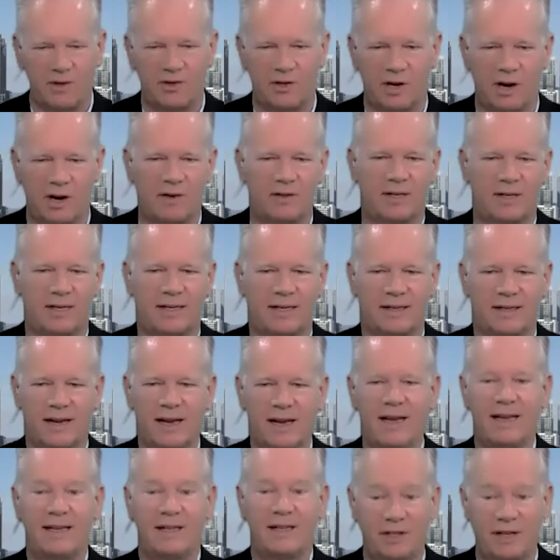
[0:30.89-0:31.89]
Ours is
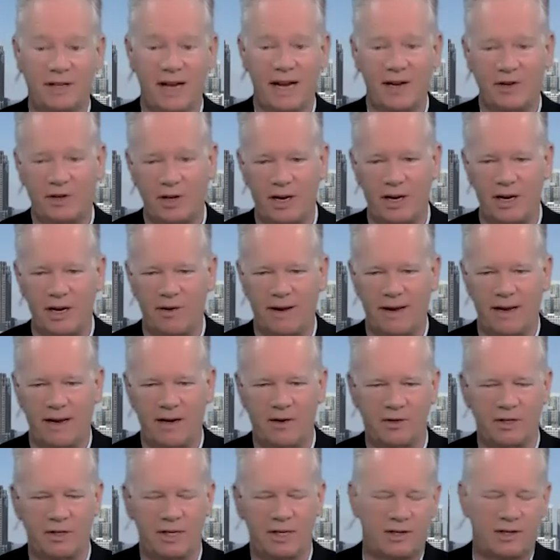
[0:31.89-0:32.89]
stationary
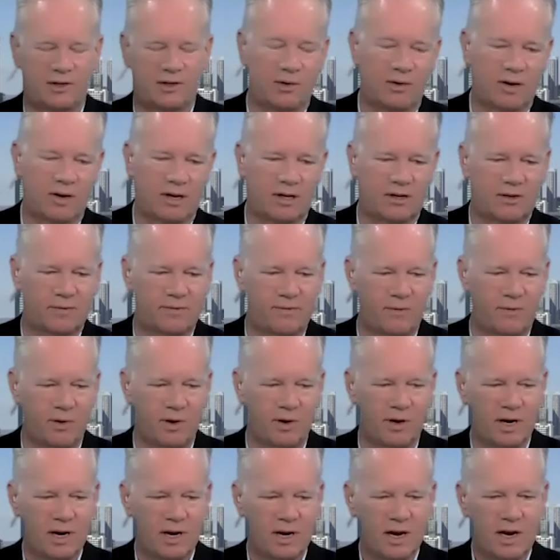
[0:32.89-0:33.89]
energy storage for
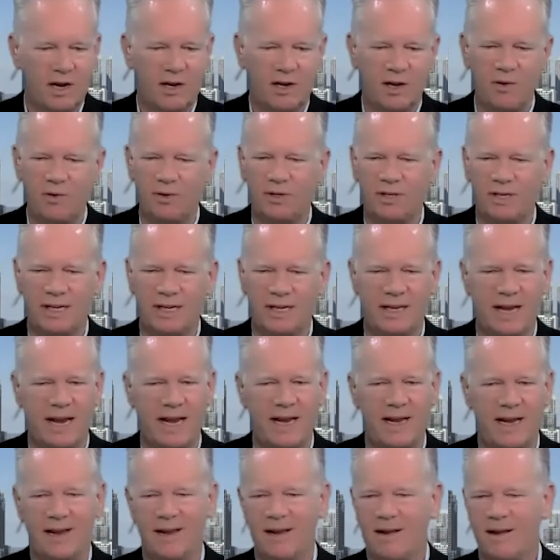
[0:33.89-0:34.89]
use to
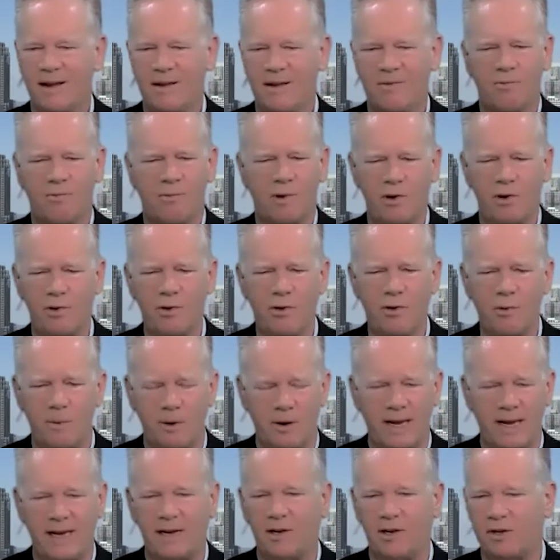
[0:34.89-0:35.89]
take renewable
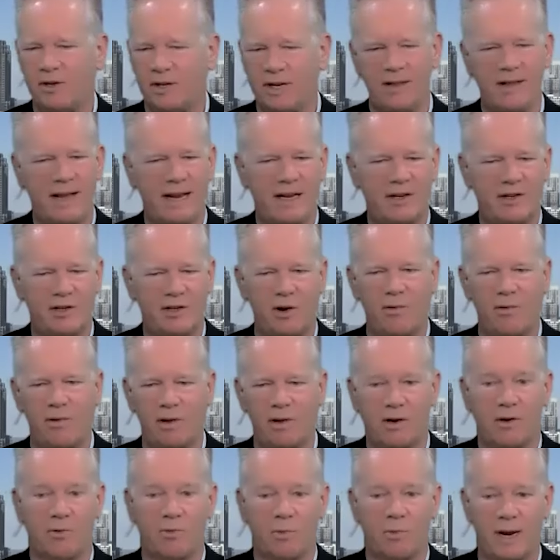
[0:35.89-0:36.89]
energy like solar
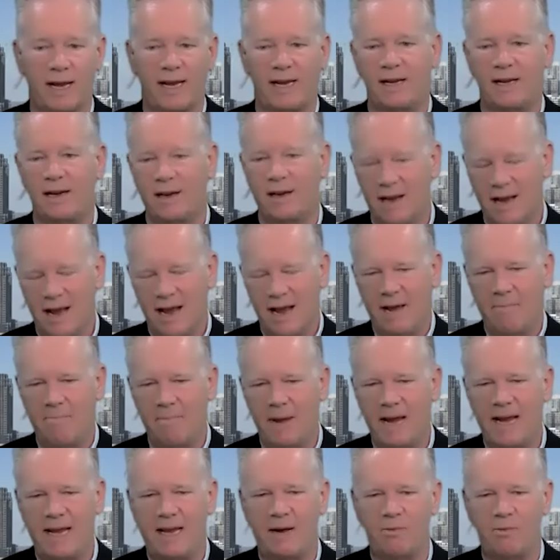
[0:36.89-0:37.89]
or wind and
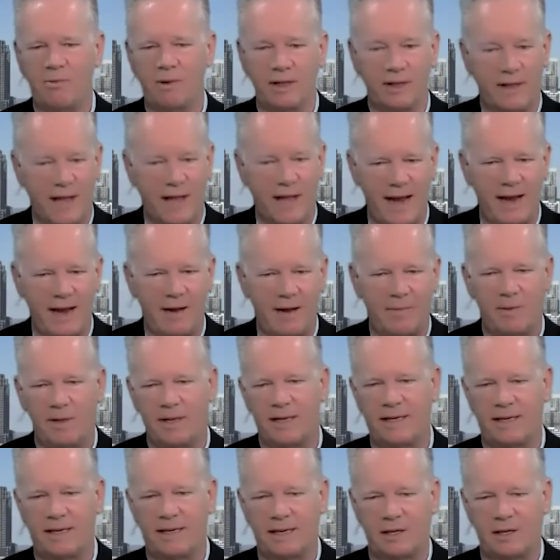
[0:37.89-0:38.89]
make it reliable
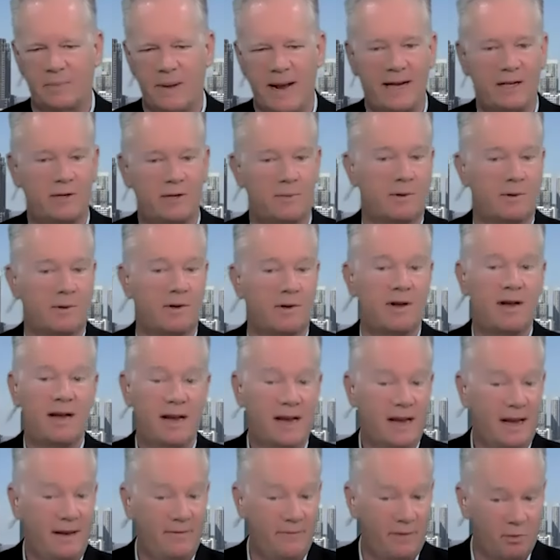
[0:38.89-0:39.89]
and dispatchable,
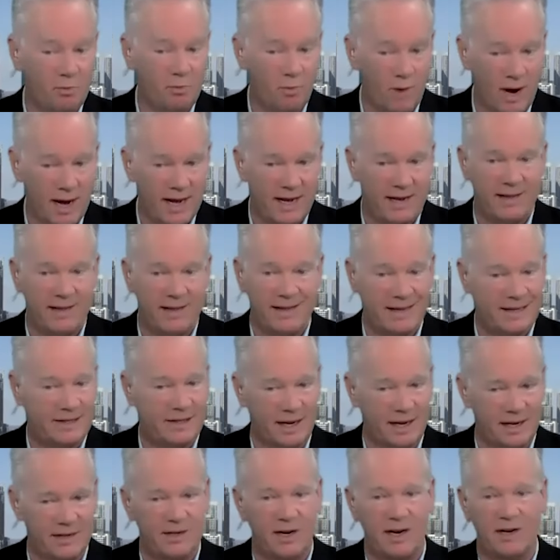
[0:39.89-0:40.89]
even when the
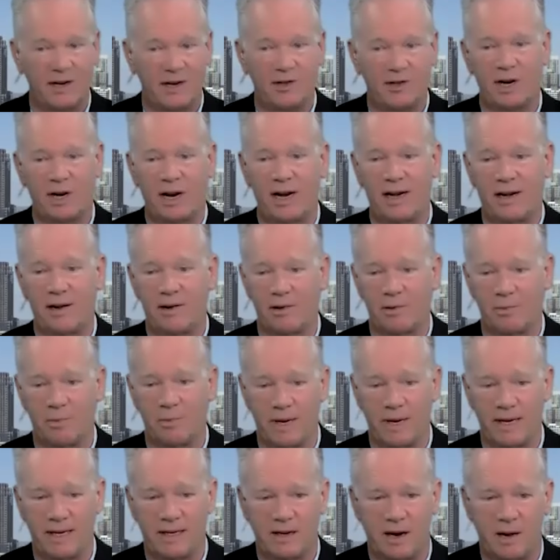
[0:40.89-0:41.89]
sun's not shining or the
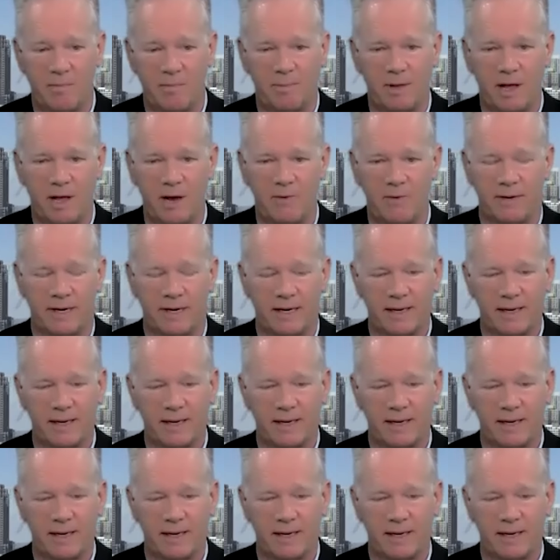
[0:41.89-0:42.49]
wind's not blowing.